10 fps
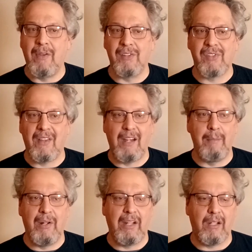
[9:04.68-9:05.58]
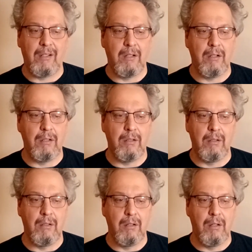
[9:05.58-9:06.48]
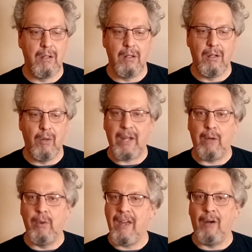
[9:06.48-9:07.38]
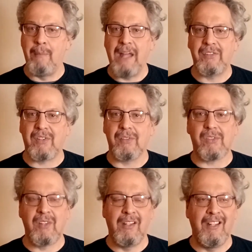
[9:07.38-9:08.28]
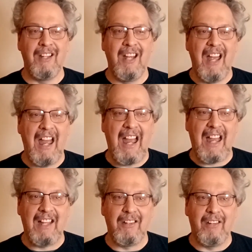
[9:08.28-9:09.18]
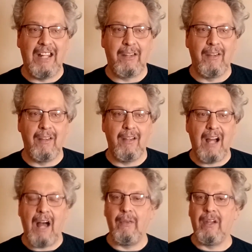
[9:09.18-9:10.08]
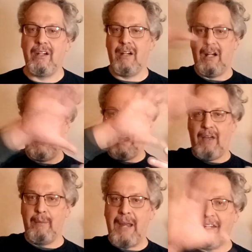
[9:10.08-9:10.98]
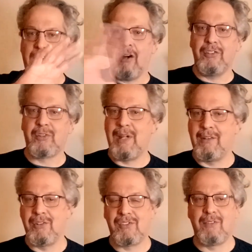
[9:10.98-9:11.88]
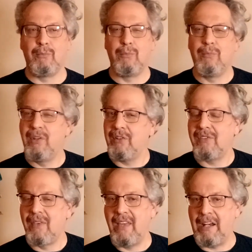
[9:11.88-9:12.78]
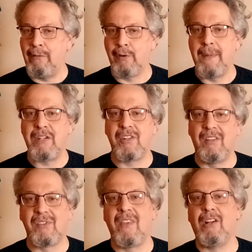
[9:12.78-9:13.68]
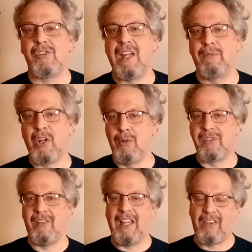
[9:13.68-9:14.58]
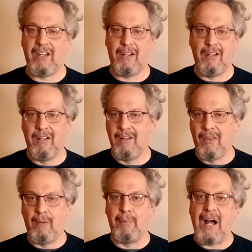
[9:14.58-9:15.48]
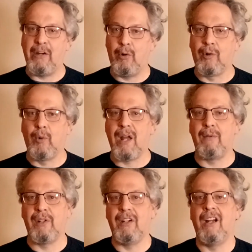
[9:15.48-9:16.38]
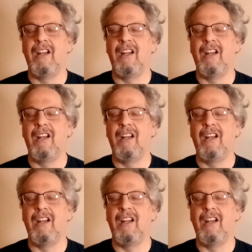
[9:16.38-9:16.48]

this, and then I'd be like, hey, who the hell makes this? And on the main car screen, there's that information isn't there, so you have to go into the bio or whatever,